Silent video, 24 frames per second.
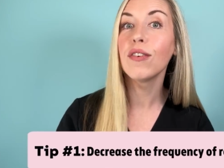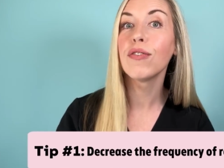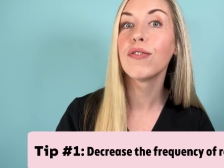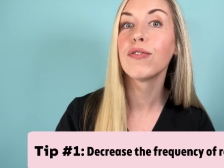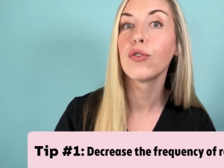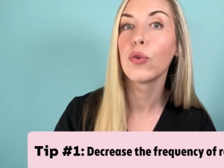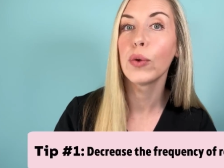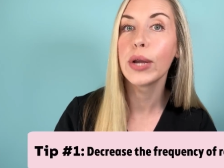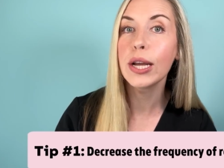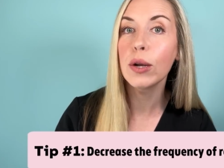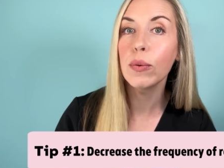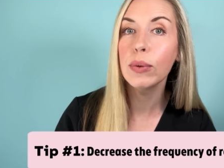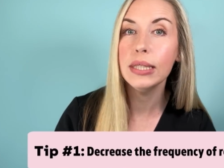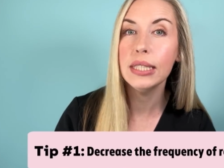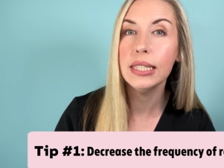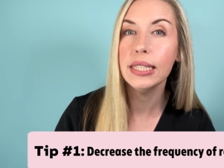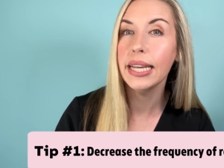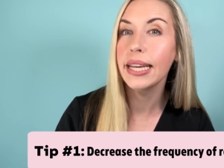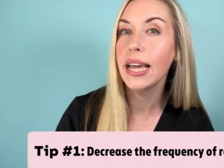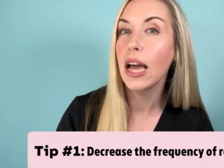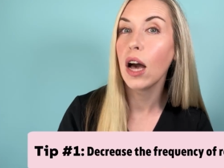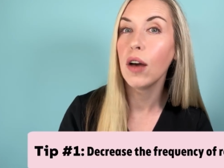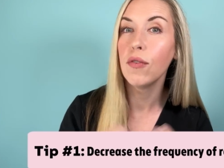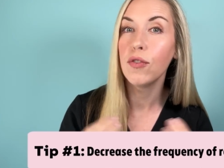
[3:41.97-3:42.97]
the
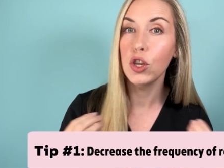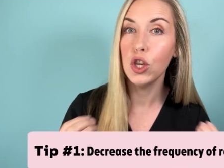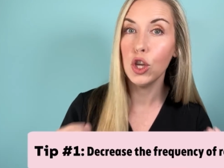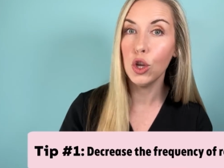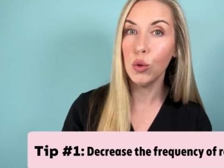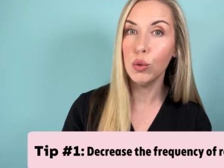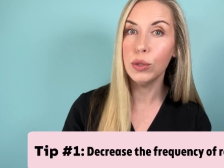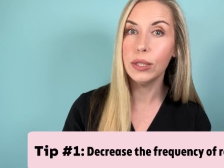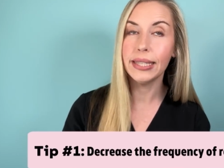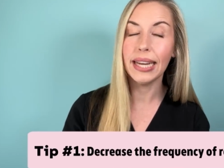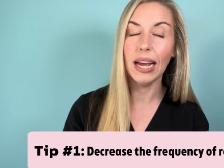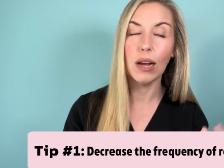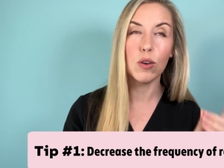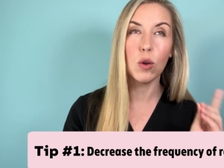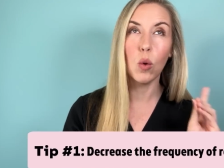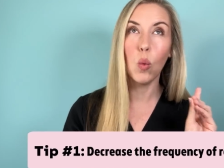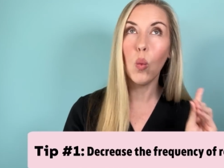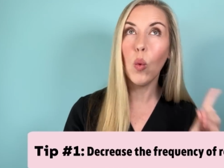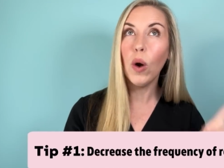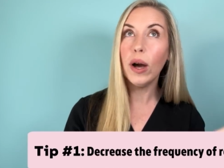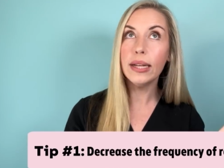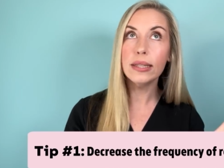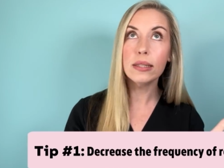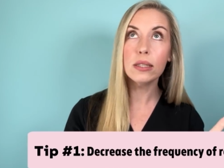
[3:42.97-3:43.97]
frequency of use down to
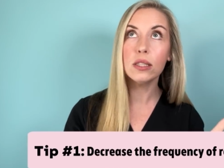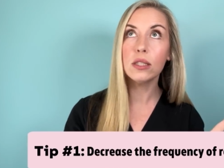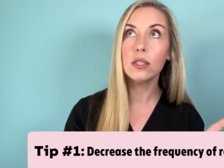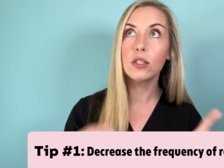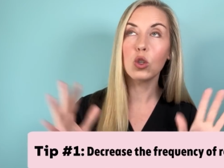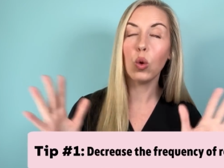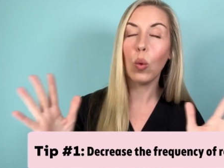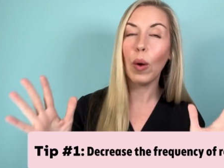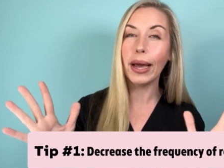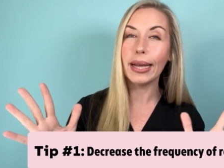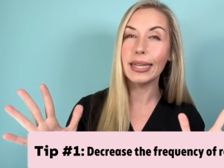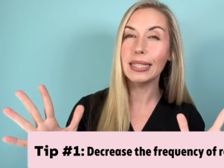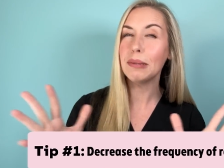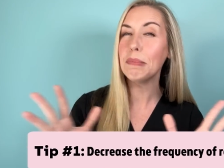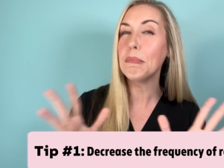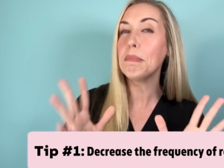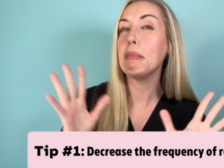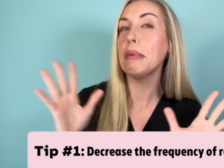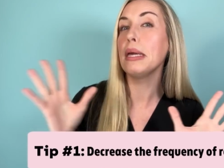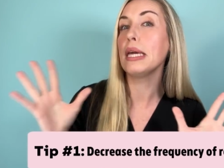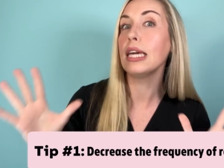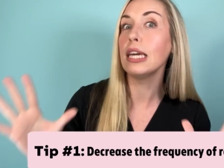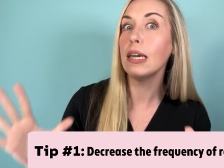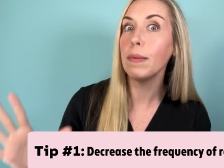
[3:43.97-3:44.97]
once, twice,
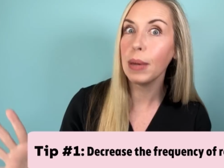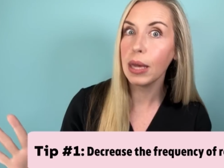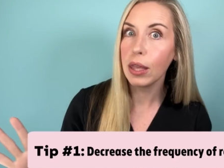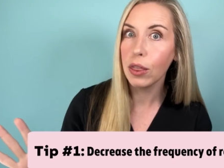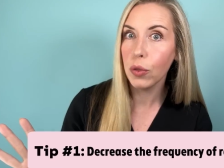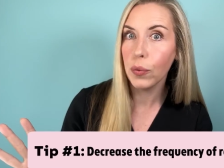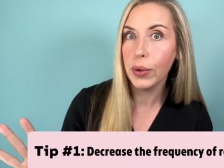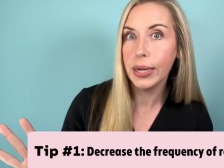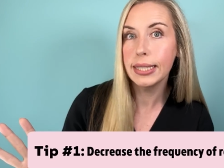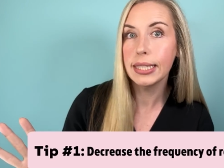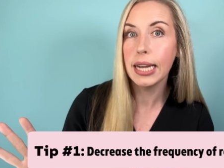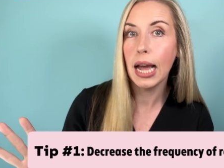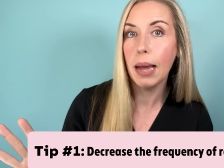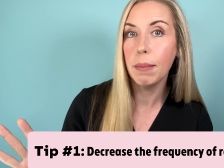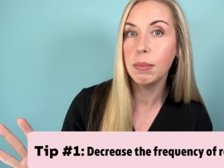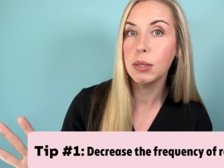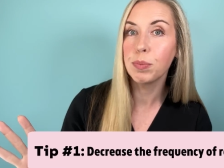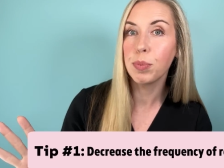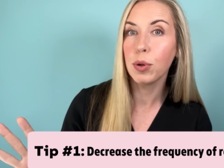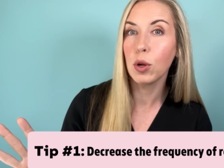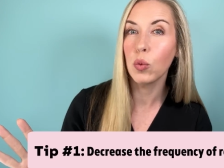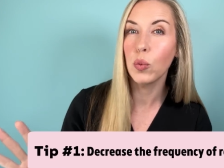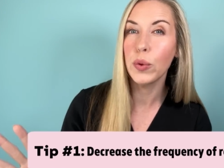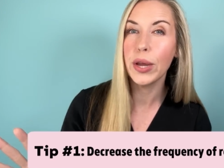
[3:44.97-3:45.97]
maybe three
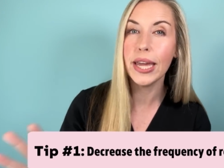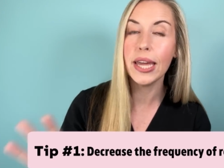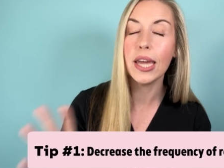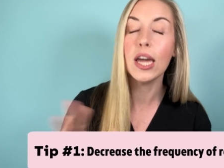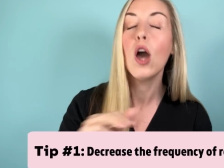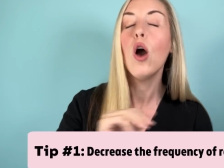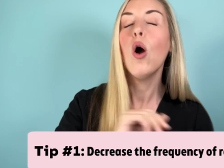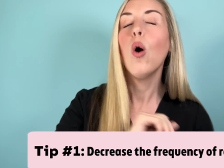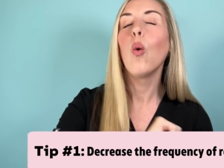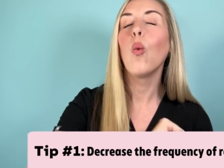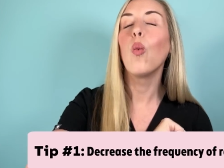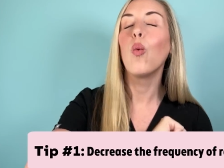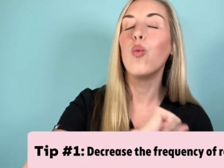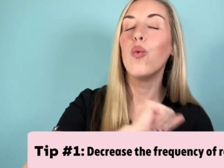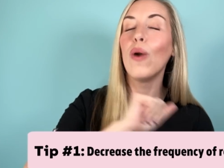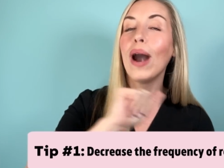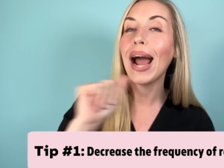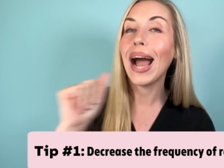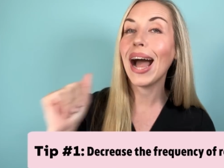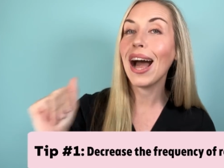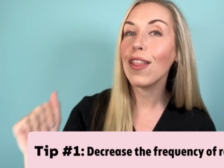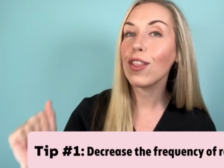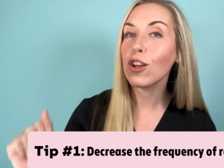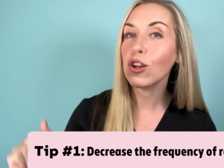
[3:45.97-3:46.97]
times per week
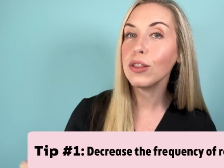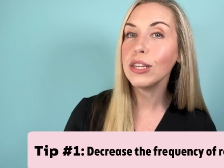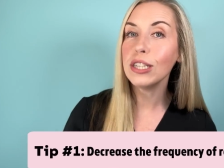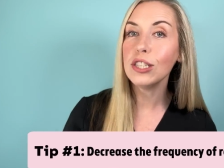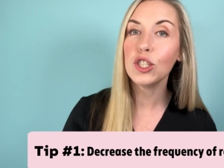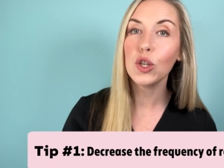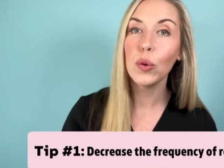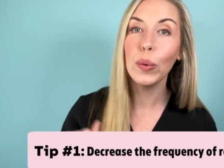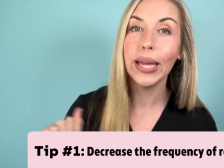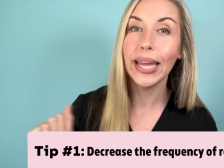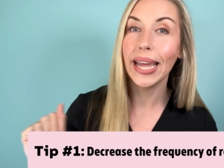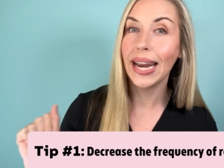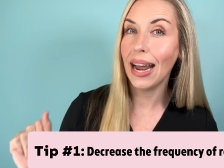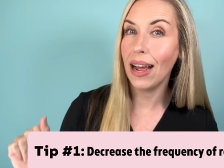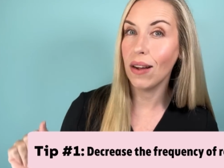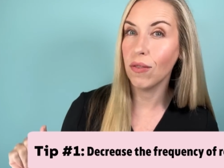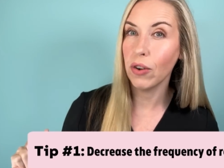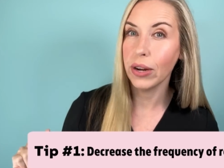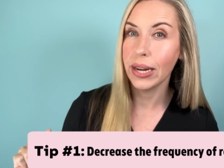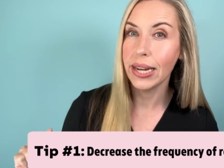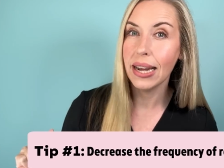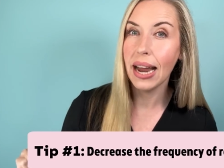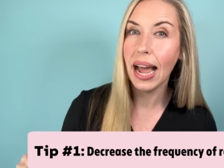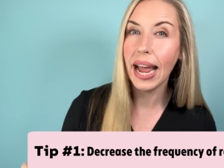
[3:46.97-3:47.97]
rather than doing it
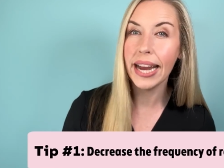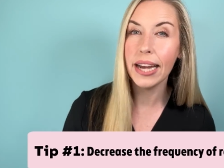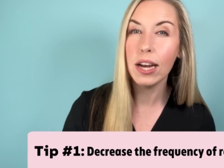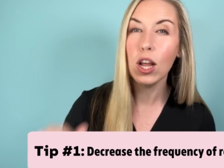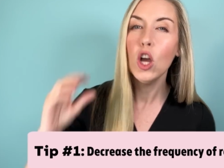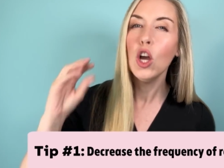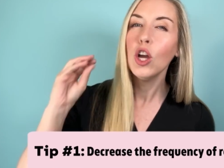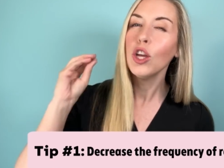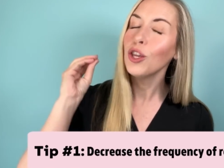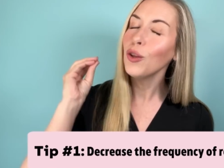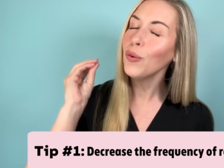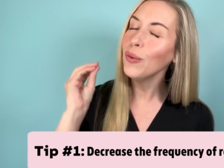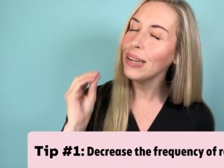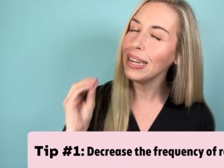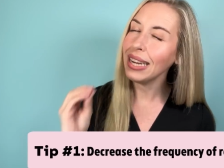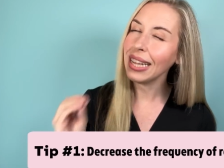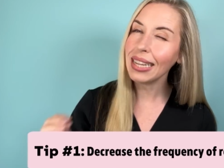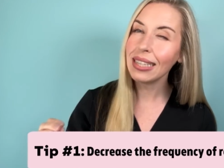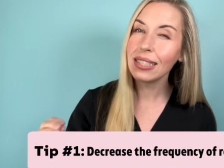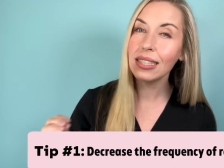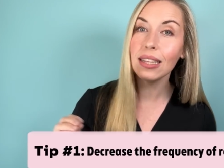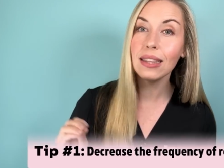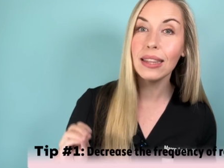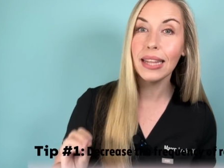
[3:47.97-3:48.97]
every night. You
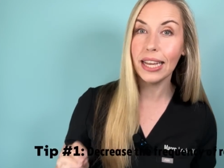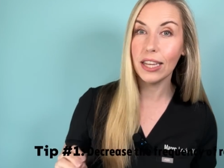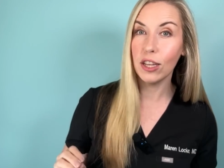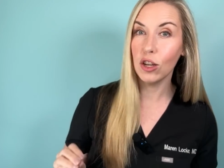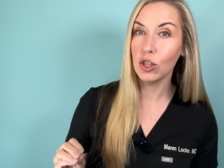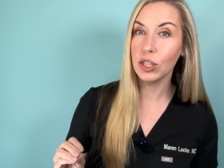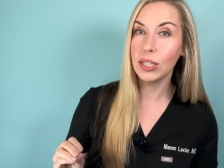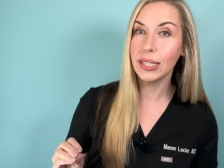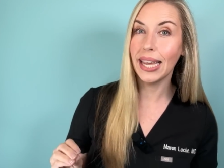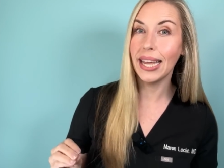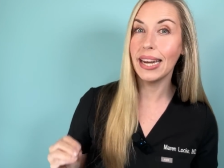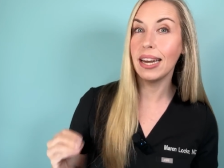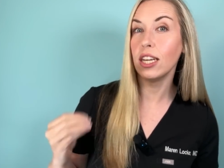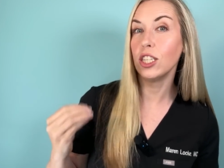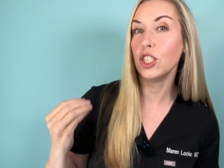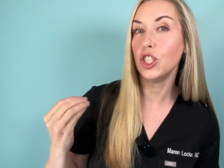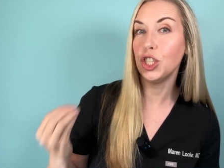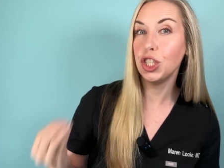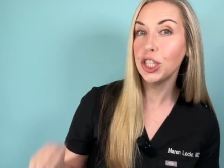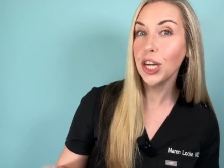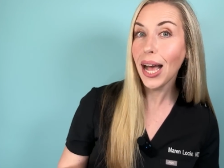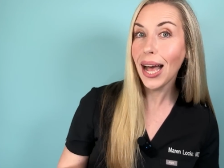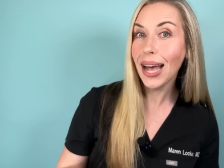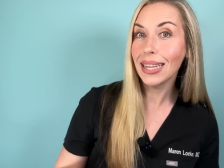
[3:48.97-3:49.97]
need to let your skin
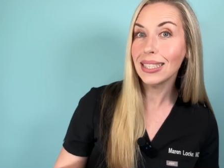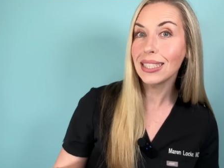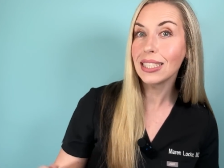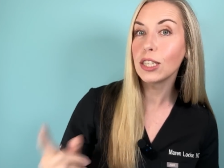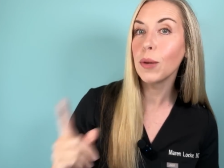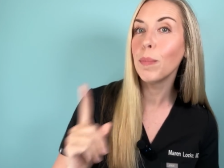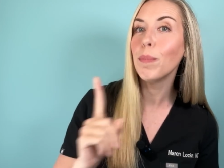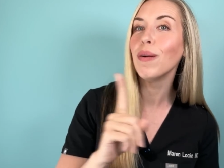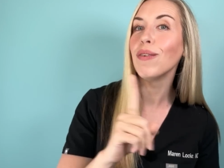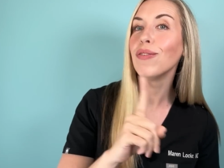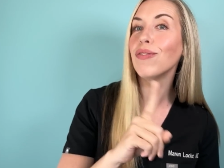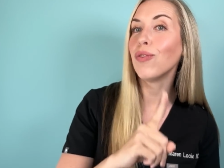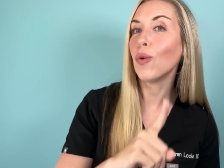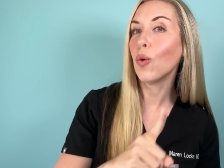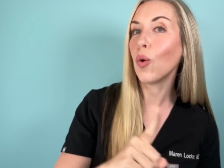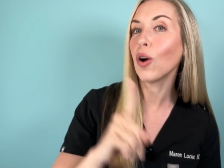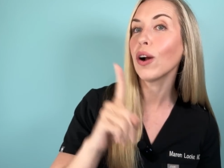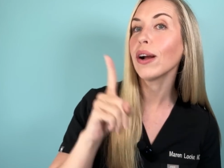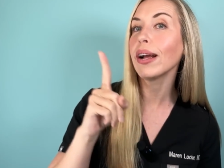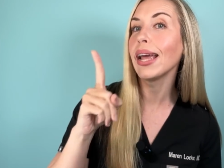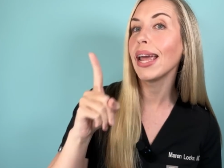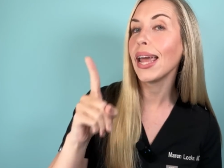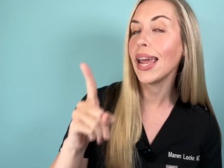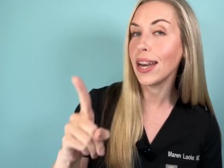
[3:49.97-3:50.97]
adjust
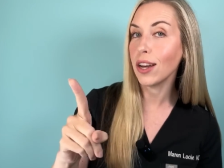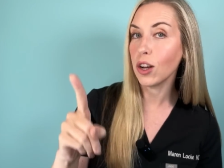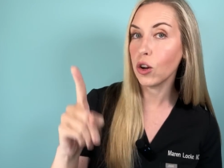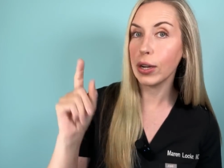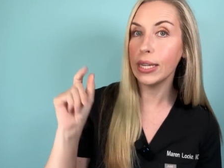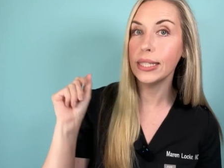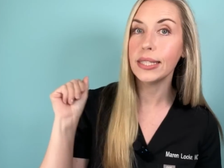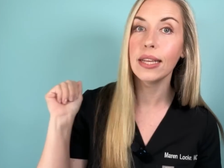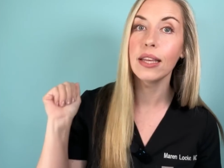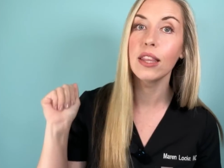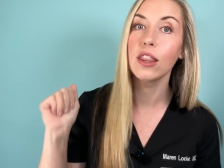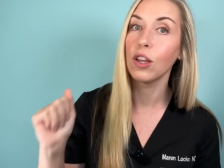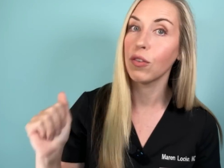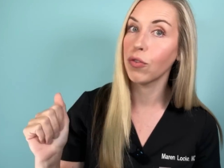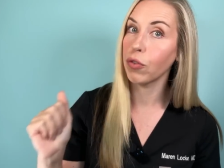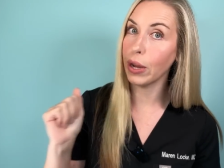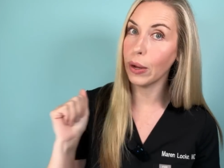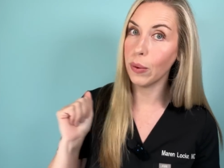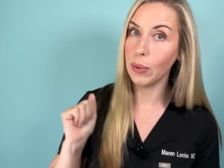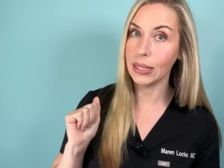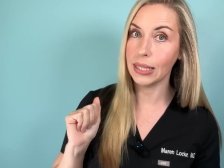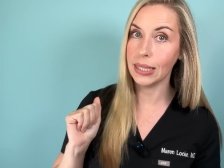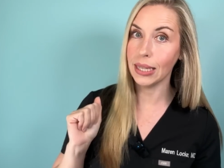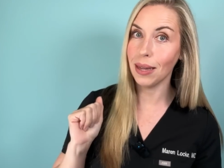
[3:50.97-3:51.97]
before increasing the
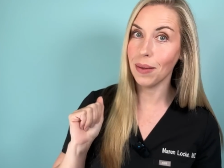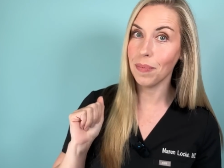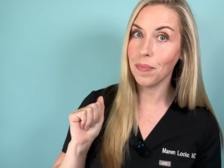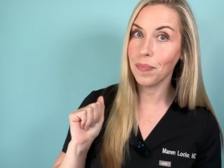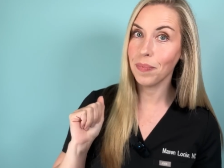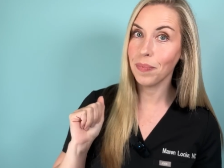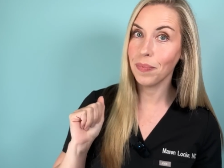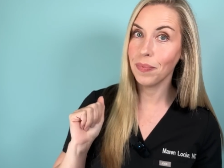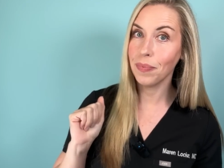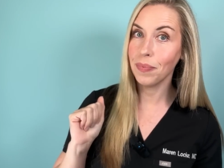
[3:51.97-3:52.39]
frequency.